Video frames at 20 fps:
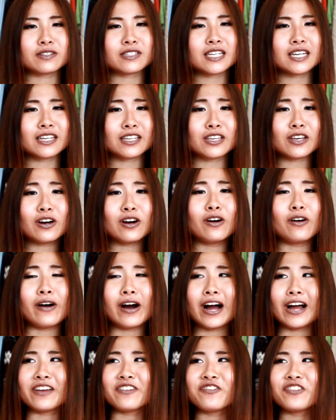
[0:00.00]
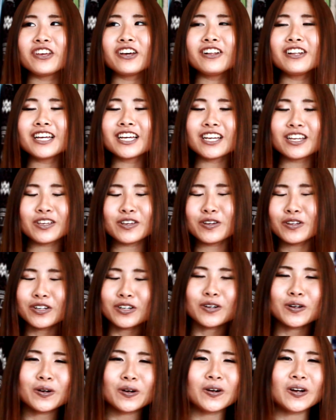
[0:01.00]
was like yo I feel like a
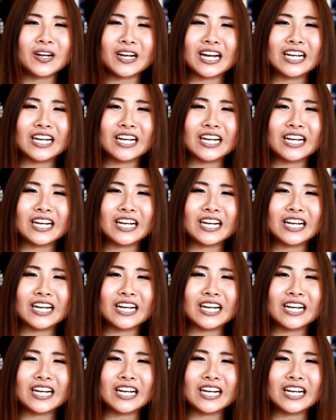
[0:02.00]
unicorn